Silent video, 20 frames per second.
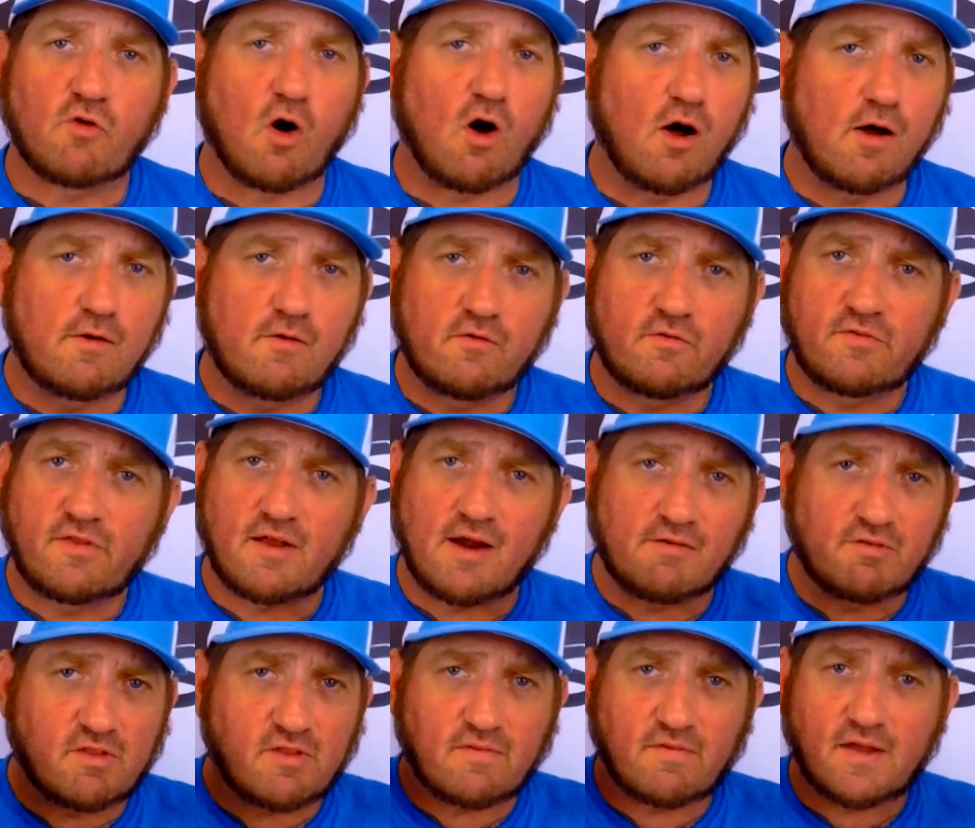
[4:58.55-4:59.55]
all of the,
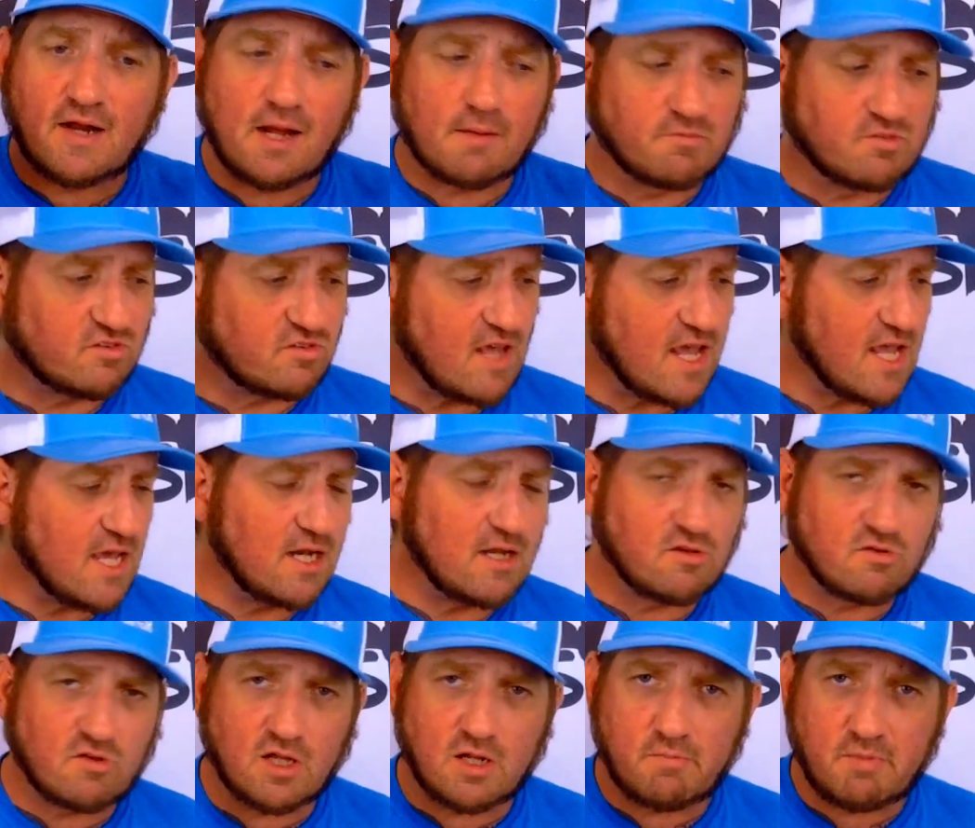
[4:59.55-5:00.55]
everything that I'm saying
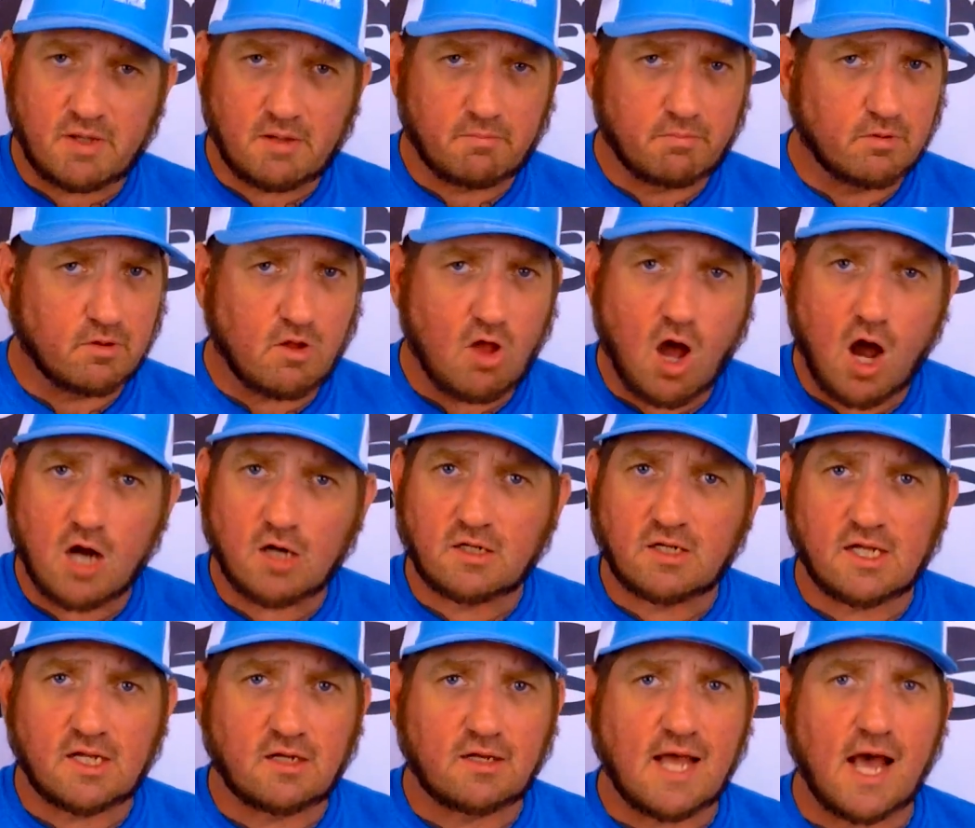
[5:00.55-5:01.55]
is going to be logged
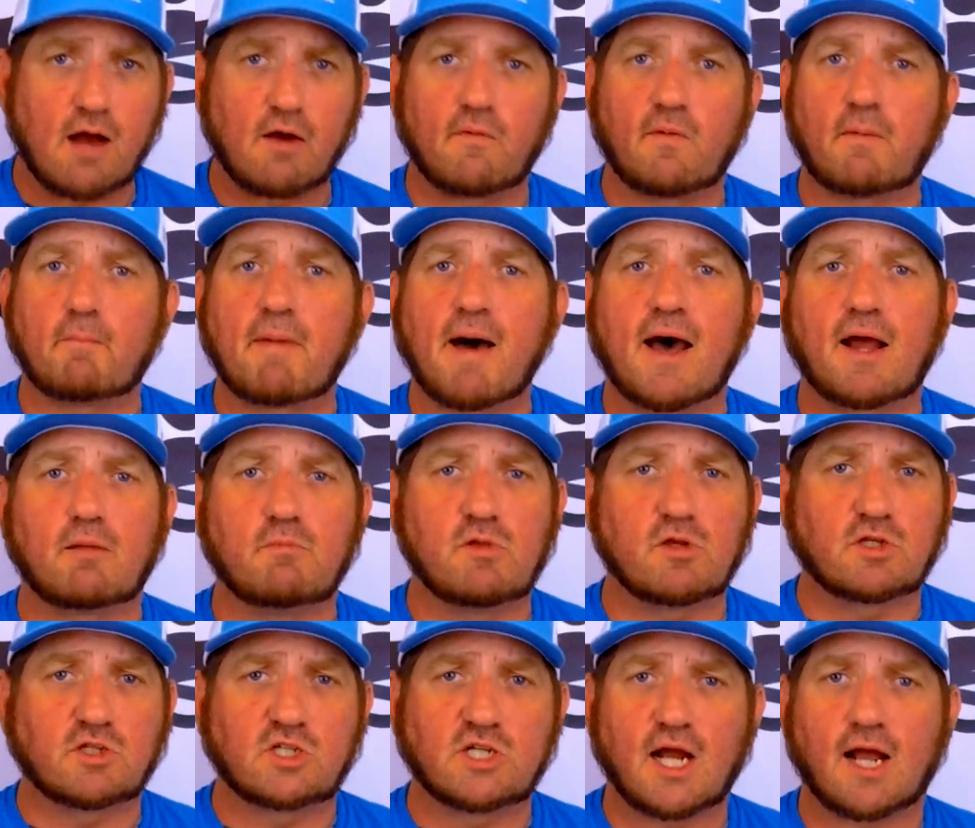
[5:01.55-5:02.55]
in down at the bottom.
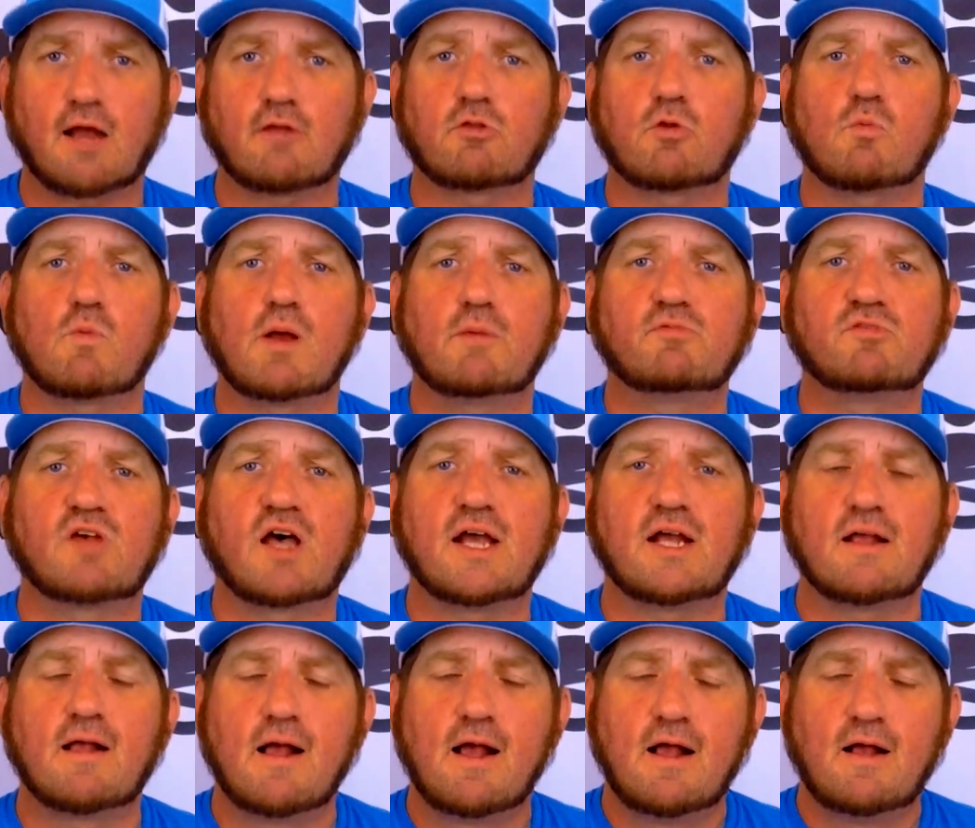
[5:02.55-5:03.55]
You can check out the website.